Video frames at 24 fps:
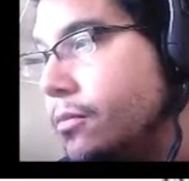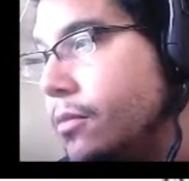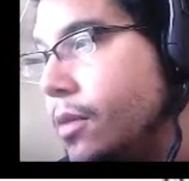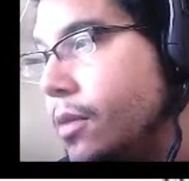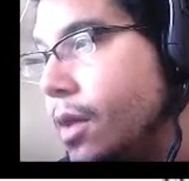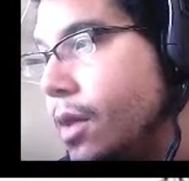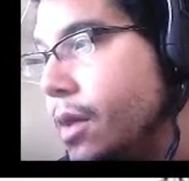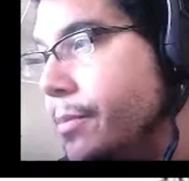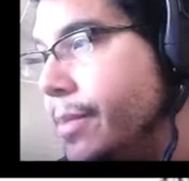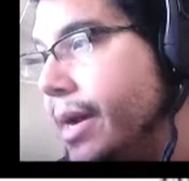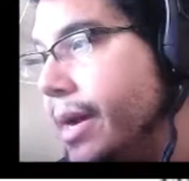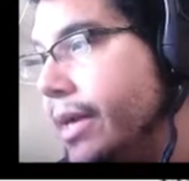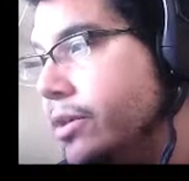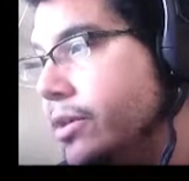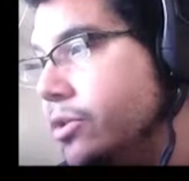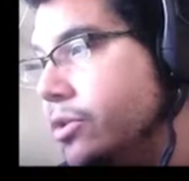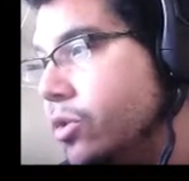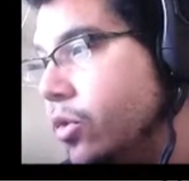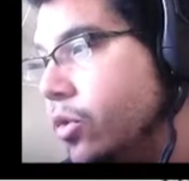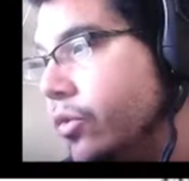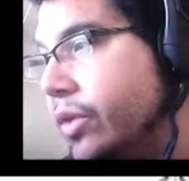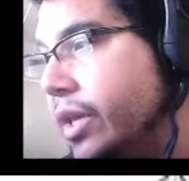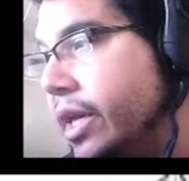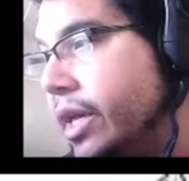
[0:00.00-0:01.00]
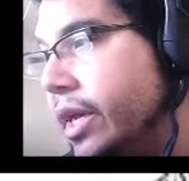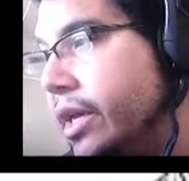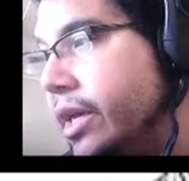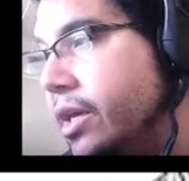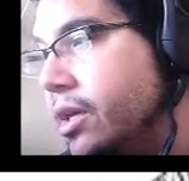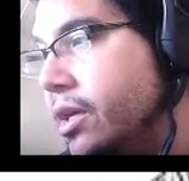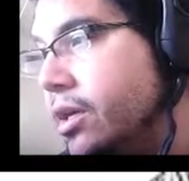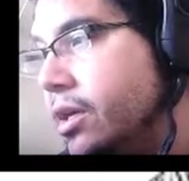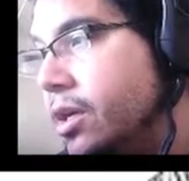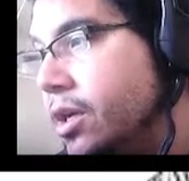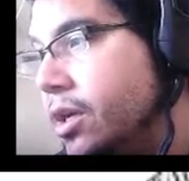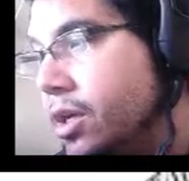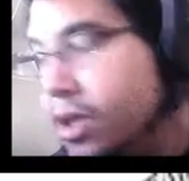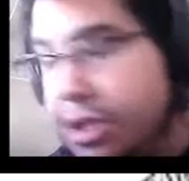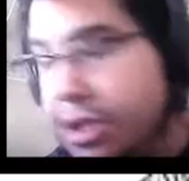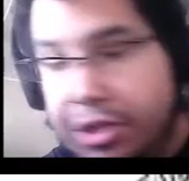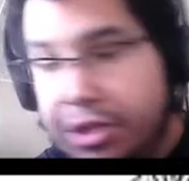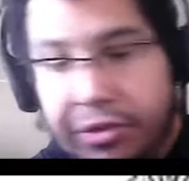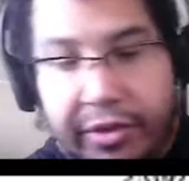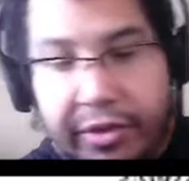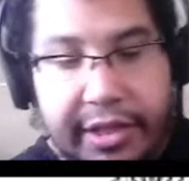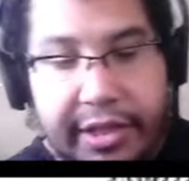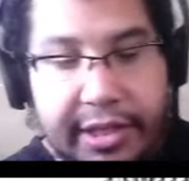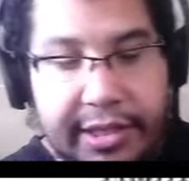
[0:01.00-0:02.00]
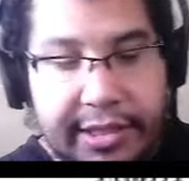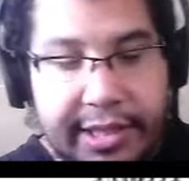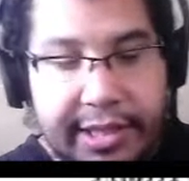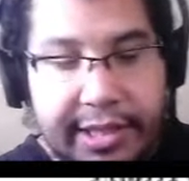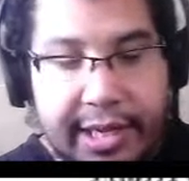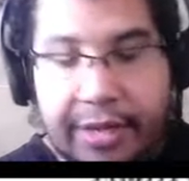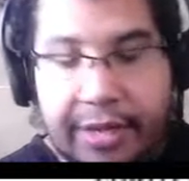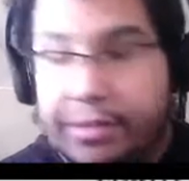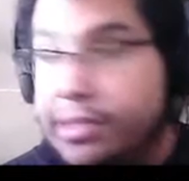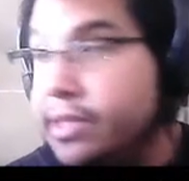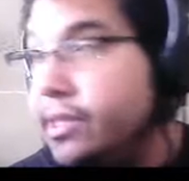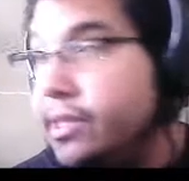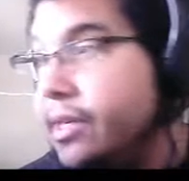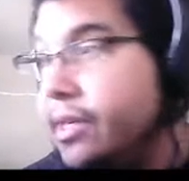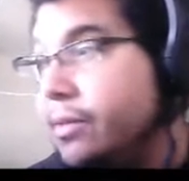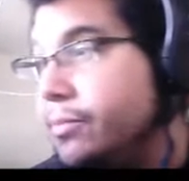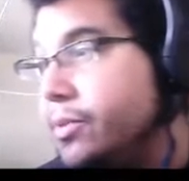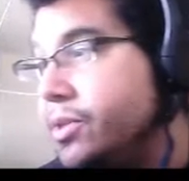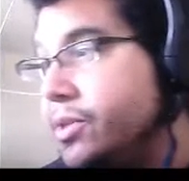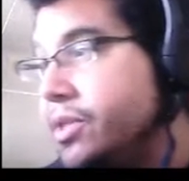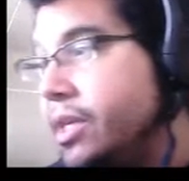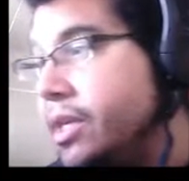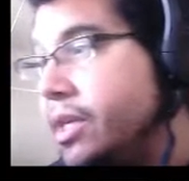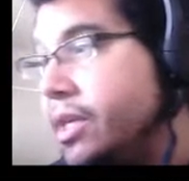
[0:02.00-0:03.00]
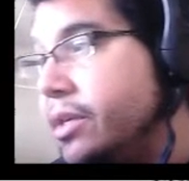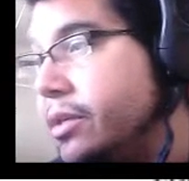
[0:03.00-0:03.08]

pattern overlay, shrink this down to 10%,